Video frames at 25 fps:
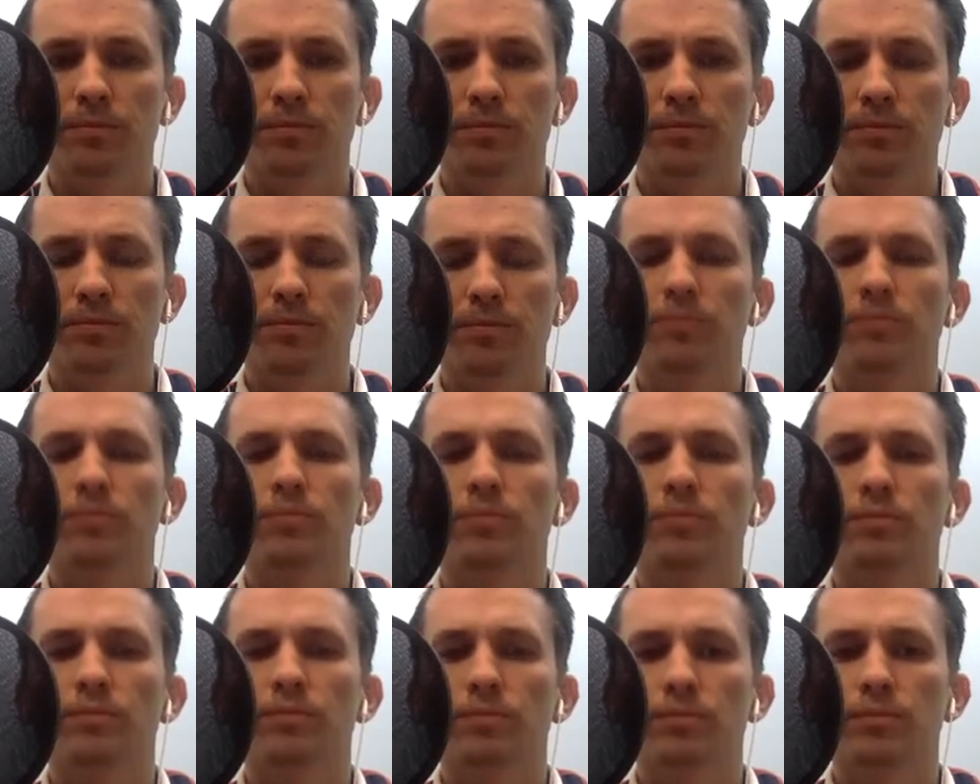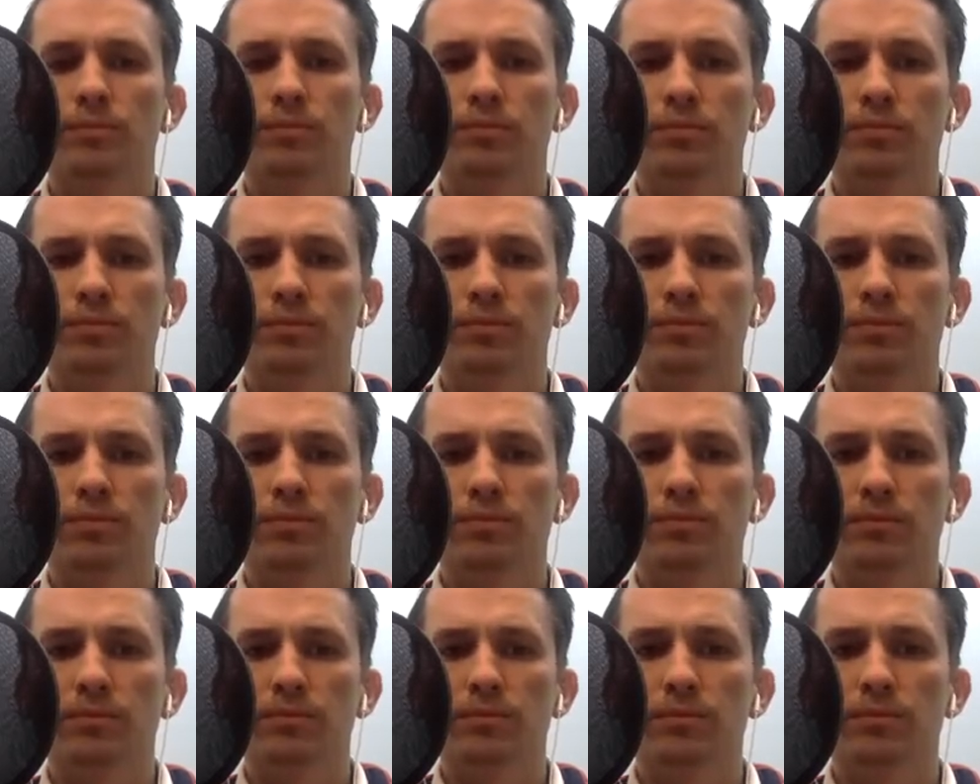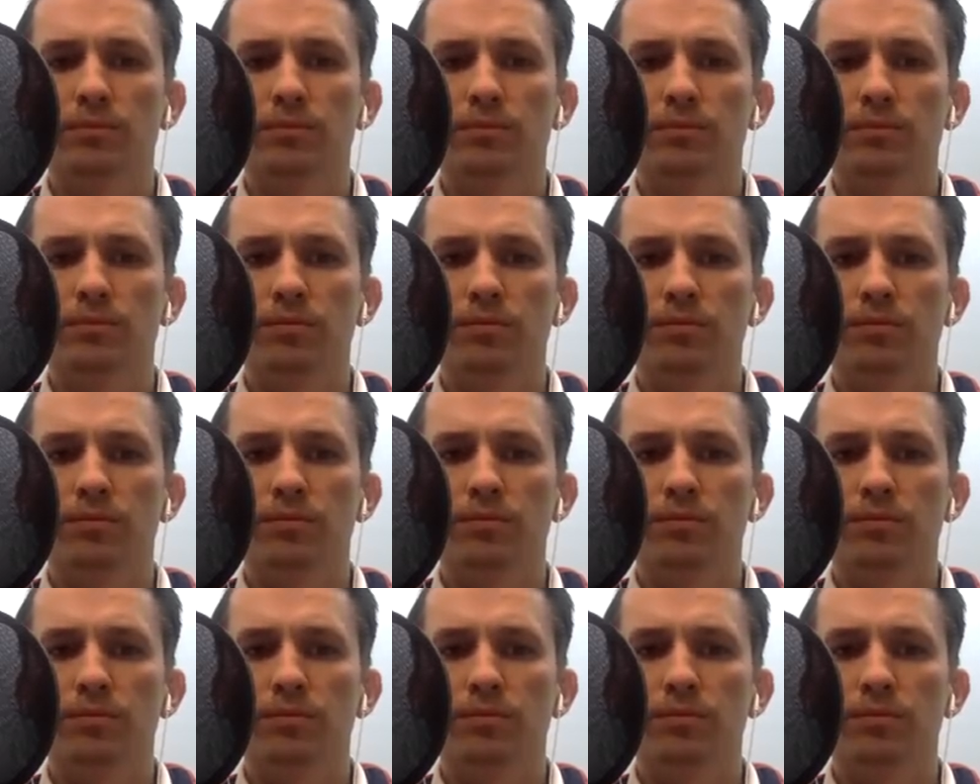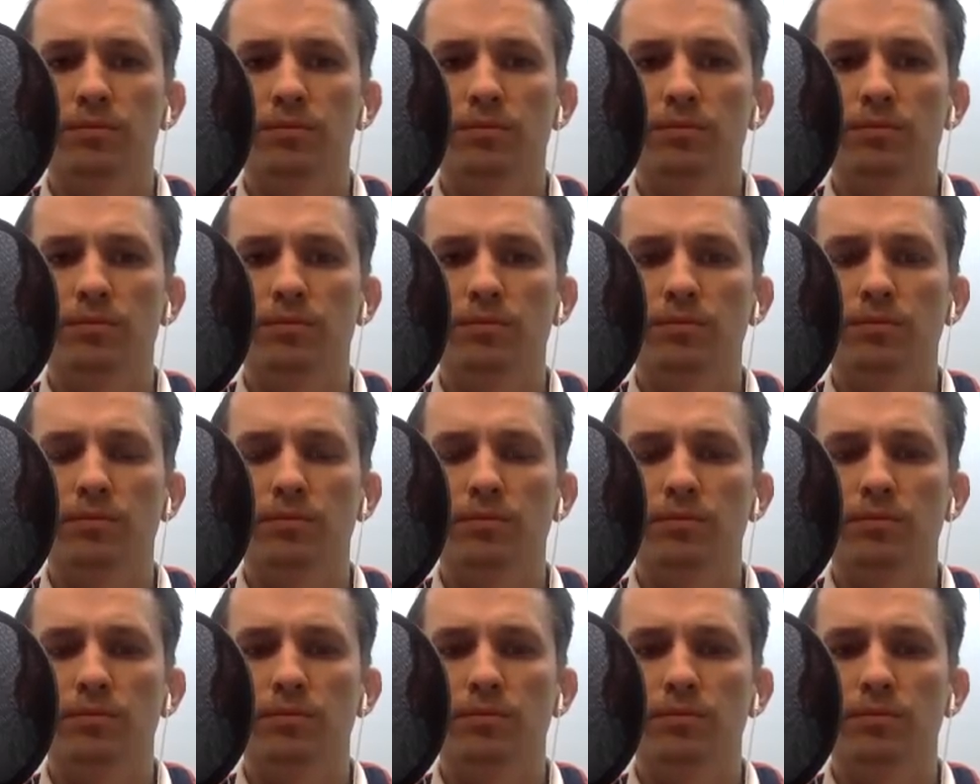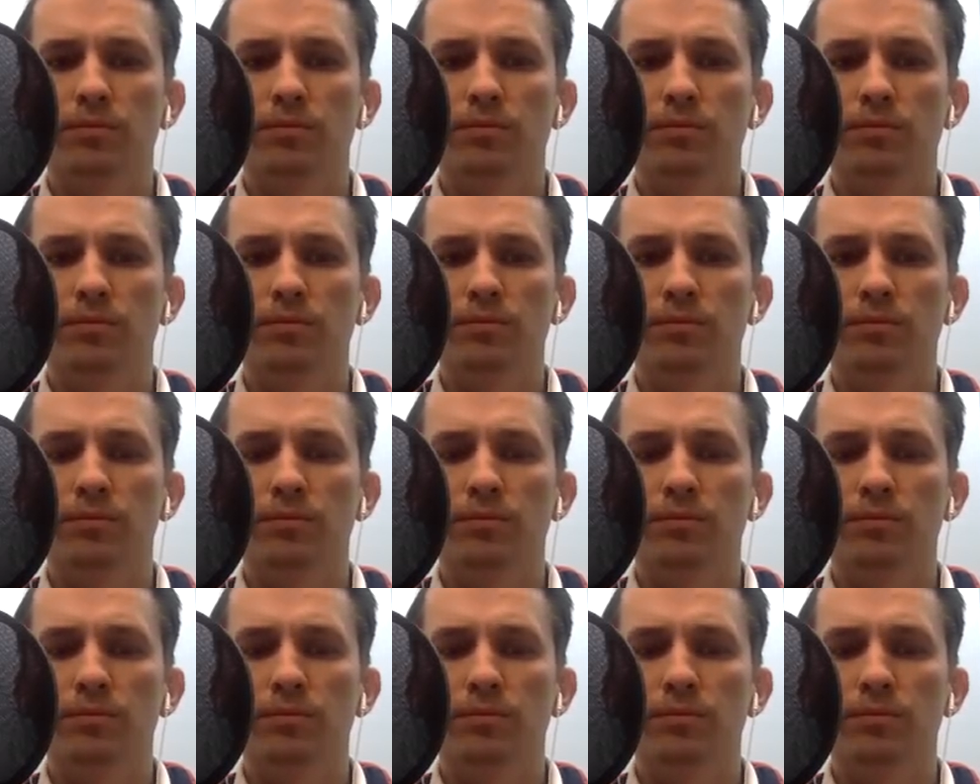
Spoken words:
The person shown says nothing.